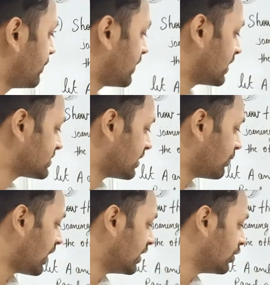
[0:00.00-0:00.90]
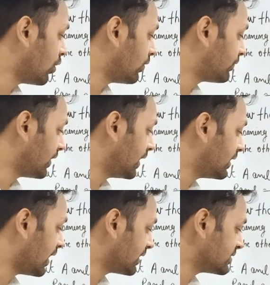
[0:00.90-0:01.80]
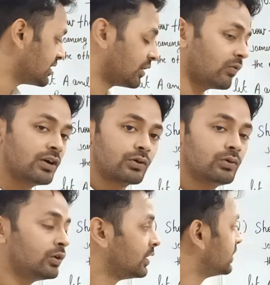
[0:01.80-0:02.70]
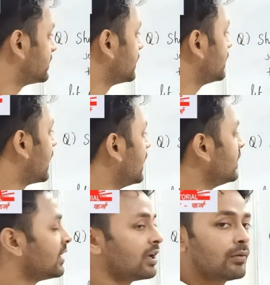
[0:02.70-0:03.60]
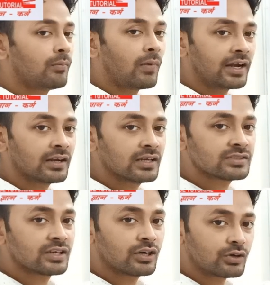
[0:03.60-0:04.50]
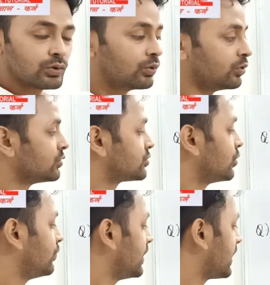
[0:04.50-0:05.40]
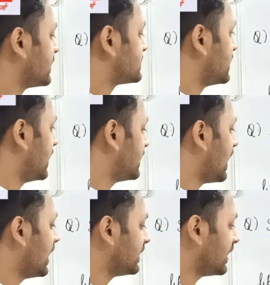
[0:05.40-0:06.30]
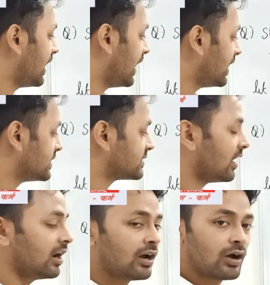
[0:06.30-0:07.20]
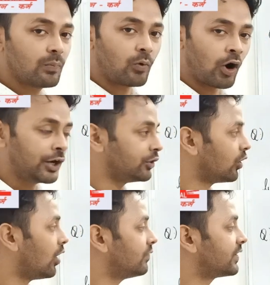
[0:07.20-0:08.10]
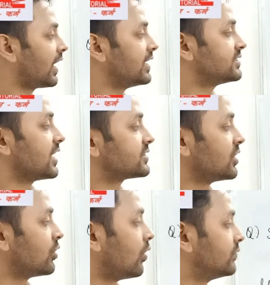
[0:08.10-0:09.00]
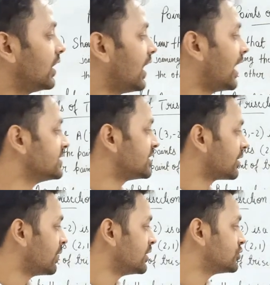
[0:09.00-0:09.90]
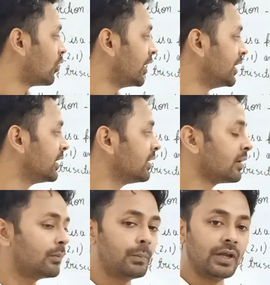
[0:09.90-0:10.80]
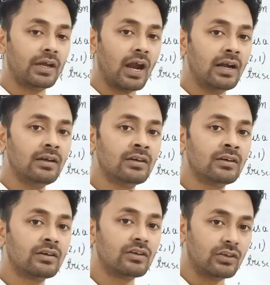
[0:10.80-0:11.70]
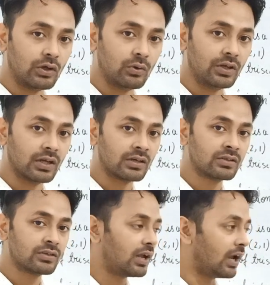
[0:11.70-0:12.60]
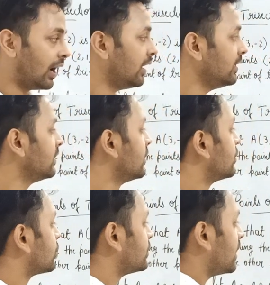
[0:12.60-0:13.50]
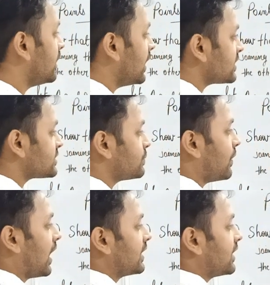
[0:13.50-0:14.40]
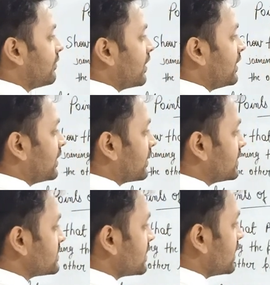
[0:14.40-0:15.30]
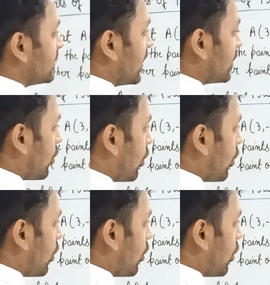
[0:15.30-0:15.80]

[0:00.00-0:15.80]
giving us the value of A, that is equal to 3 and minus 2. So we can say that A is a point of trisection of the line segment joining P and Q here. And to the next part given here is that